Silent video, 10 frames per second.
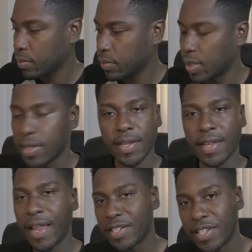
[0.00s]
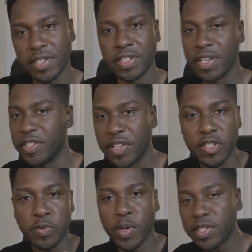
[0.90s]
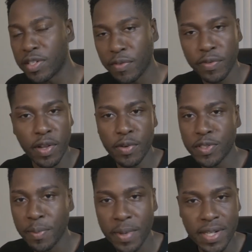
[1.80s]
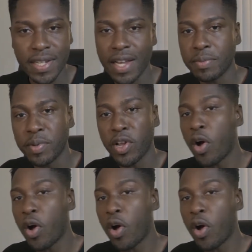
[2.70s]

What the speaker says: So he switches the flow so many times, but it